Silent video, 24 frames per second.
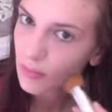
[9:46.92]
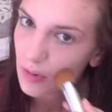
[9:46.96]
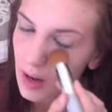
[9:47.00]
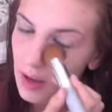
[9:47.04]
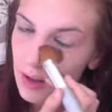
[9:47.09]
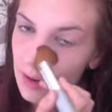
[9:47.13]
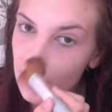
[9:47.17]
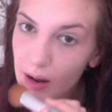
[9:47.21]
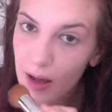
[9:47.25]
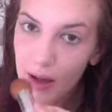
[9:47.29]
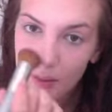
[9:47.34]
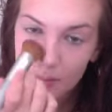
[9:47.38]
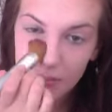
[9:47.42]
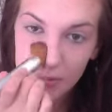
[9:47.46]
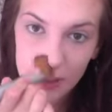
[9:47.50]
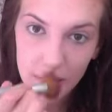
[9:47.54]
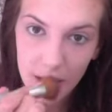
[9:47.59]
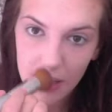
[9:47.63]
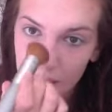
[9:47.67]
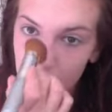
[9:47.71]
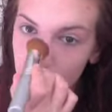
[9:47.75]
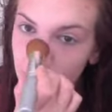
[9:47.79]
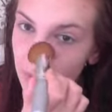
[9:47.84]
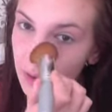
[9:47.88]
And now I'm just
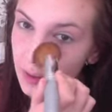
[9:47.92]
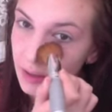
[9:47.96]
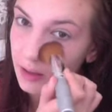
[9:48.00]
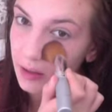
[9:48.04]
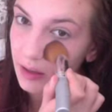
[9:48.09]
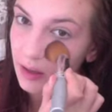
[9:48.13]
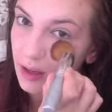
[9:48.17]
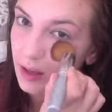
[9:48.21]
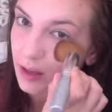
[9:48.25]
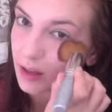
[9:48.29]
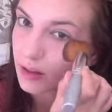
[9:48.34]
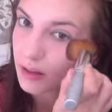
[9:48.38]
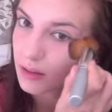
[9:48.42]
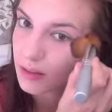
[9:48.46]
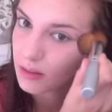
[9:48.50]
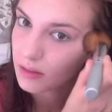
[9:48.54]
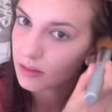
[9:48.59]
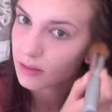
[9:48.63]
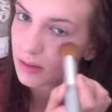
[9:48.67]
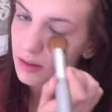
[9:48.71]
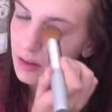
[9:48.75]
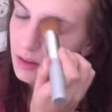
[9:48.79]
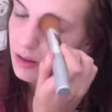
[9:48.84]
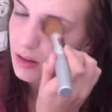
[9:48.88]
kind of blending
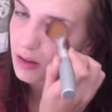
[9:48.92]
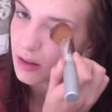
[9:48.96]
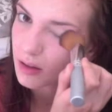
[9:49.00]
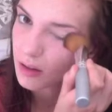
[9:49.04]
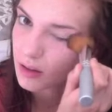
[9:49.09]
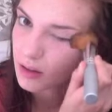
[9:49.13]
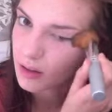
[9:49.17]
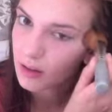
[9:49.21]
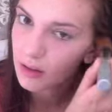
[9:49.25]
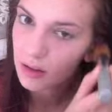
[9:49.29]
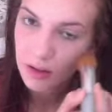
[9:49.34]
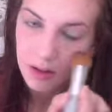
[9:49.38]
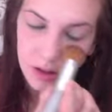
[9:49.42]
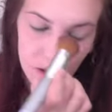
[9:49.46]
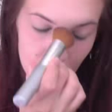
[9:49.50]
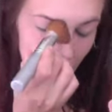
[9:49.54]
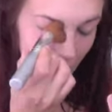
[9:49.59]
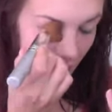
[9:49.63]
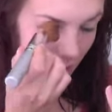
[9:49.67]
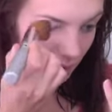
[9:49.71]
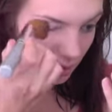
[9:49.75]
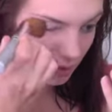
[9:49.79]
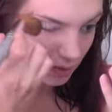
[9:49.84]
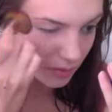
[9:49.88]

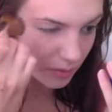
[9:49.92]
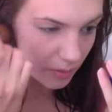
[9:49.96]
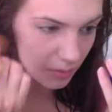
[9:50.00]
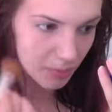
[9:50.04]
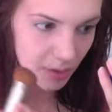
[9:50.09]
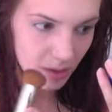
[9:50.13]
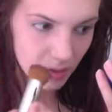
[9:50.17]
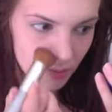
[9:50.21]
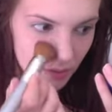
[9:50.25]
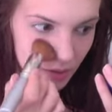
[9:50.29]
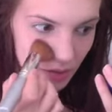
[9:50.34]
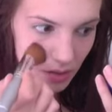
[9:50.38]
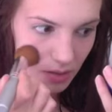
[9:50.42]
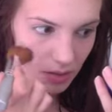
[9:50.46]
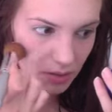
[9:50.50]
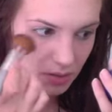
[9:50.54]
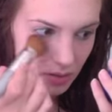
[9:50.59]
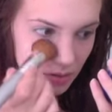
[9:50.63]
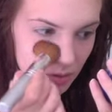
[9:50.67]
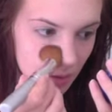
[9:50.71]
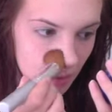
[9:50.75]
all over my face.